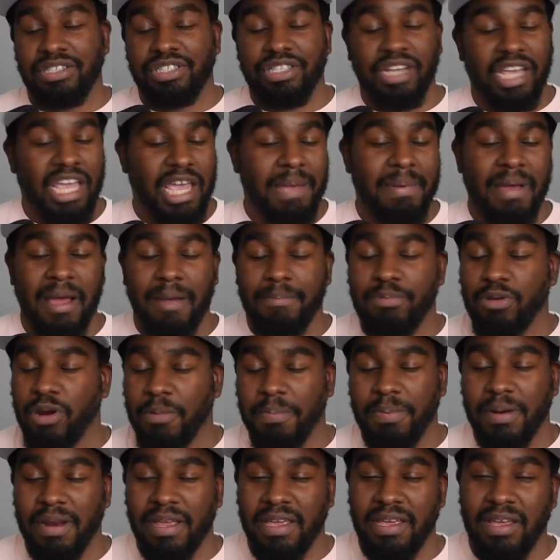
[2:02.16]
and check them out
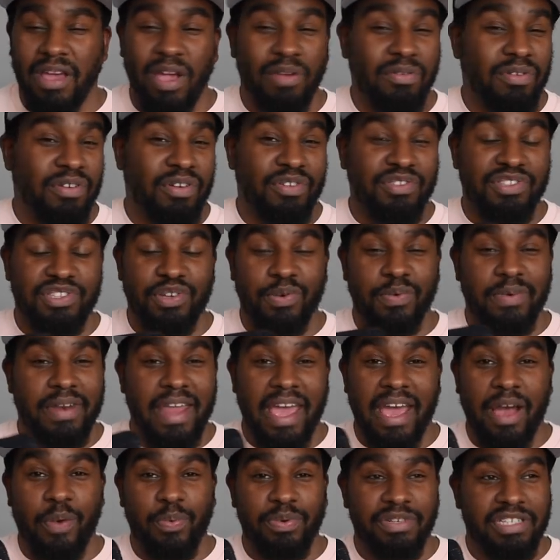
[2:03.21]
properly only until
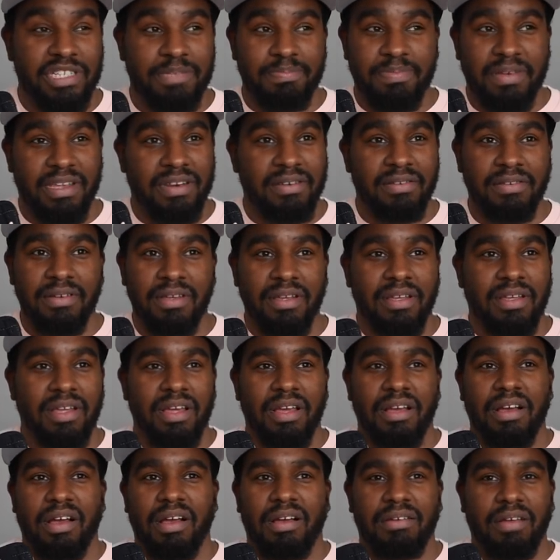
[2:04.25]
now, which has been
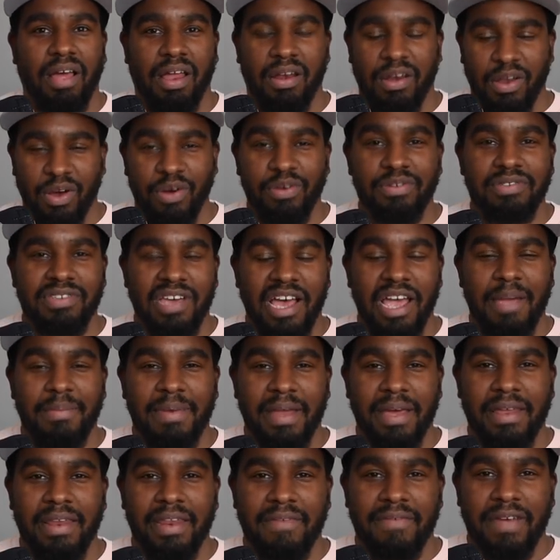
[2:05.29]
a long time
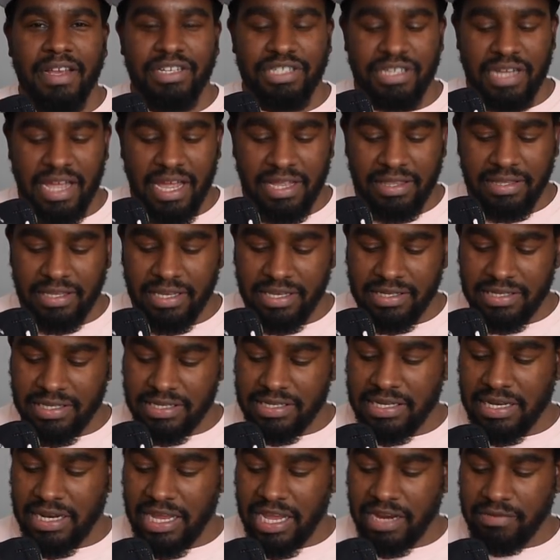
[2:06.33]
now that I've actually had these.
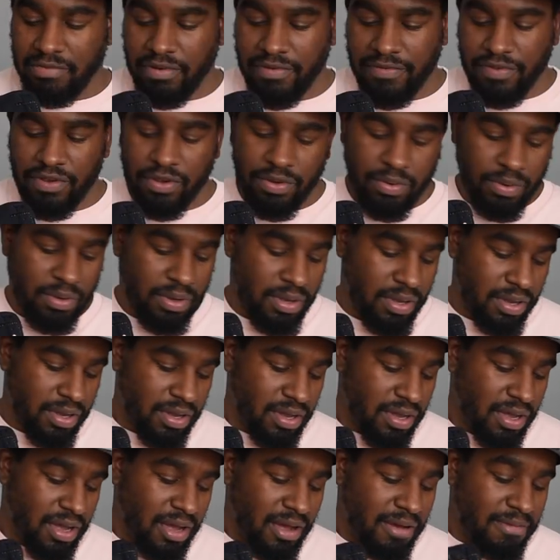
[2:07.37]
It's a late review.
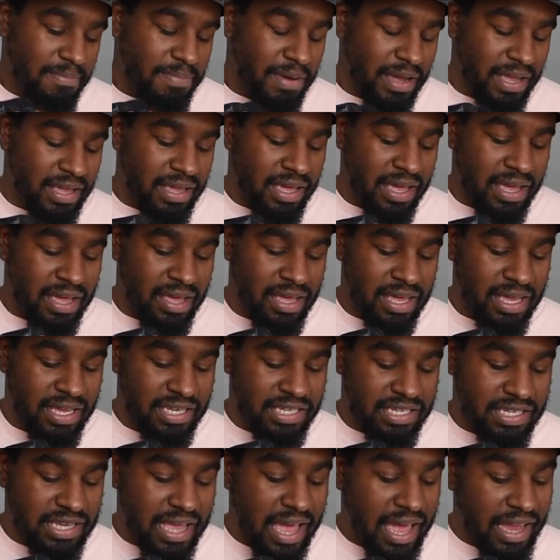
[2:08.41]
But yeah,
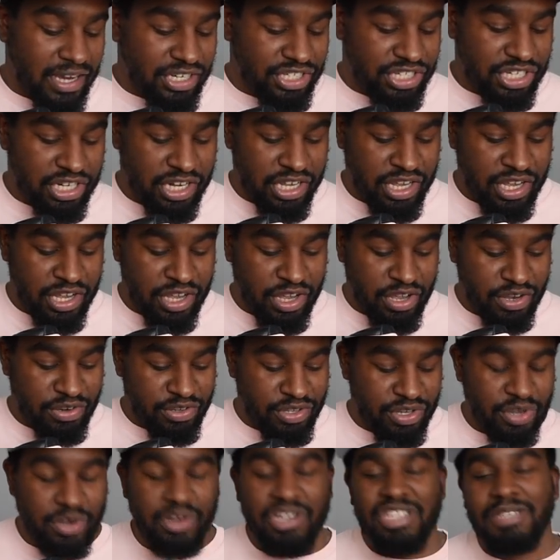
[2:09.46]
it's actually
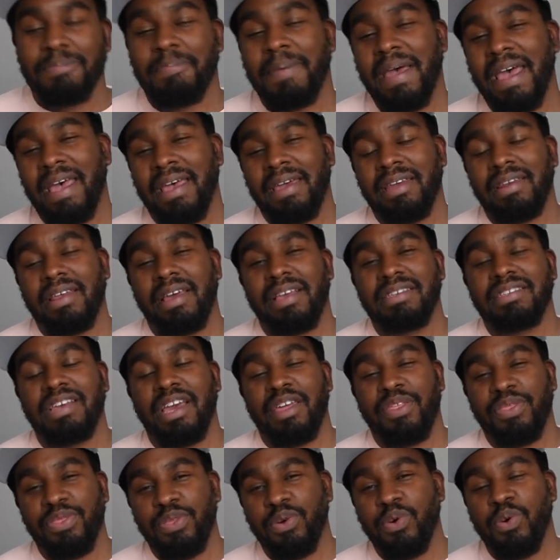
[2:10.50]
not as bad as
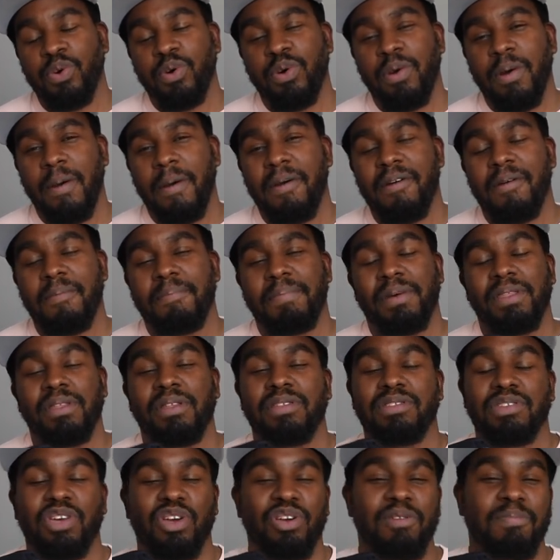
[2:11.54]
I thought, but
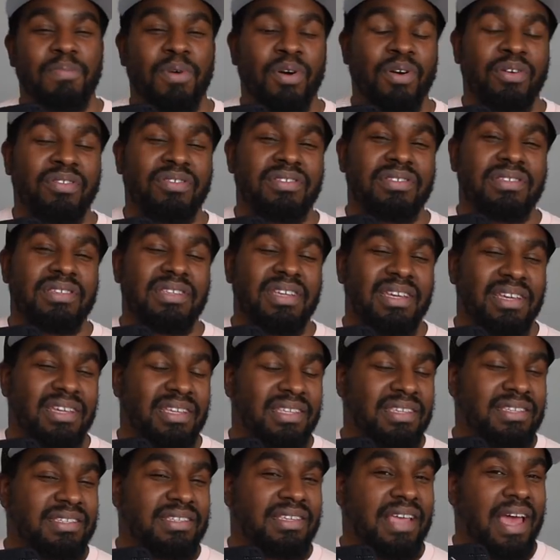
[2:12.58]
the toe box
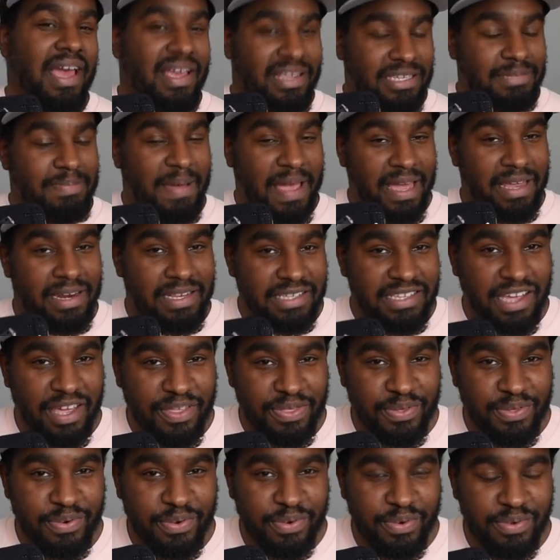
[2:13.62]
is as bad as I
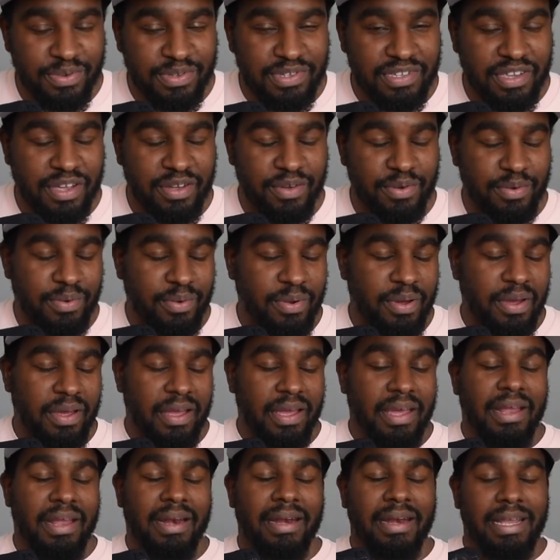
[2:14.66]
thought. So
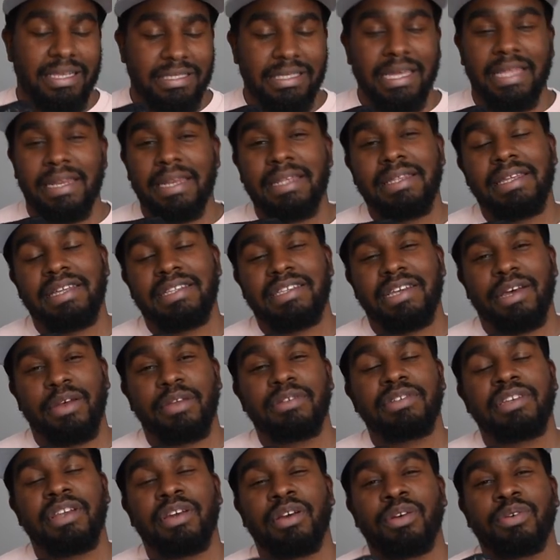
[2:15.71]
Let's get in the
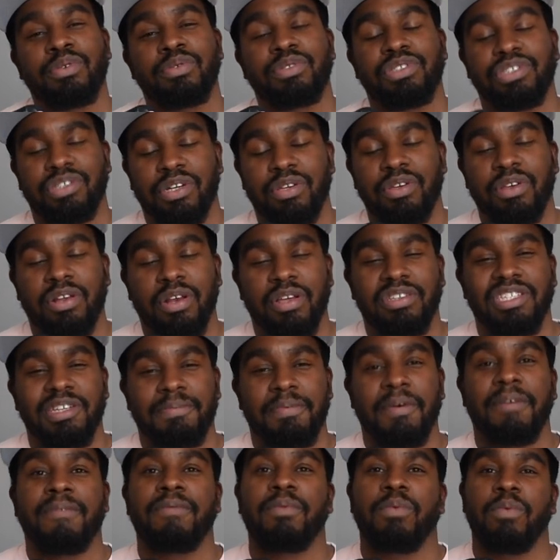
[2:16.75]
details and I'll show you close up
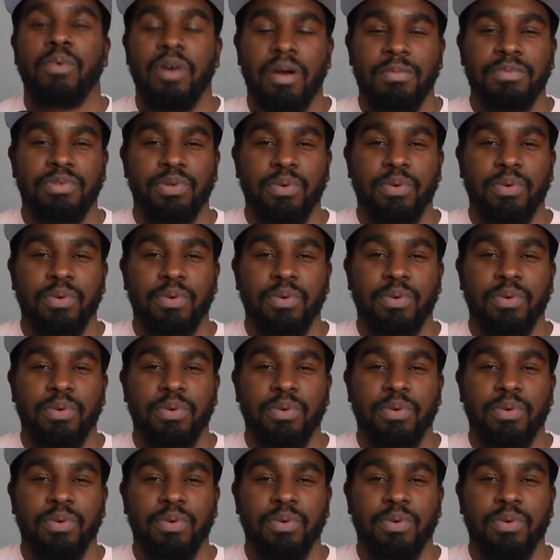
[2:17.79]
of what I'm